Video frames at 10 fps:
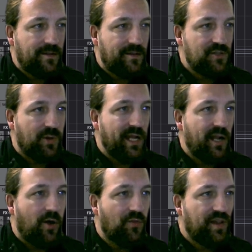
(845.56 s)
so in
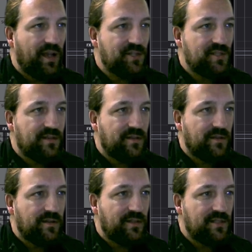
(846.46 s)
context,
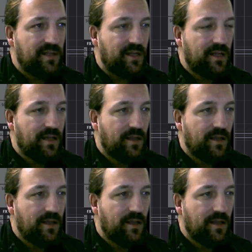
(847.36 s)
it's like,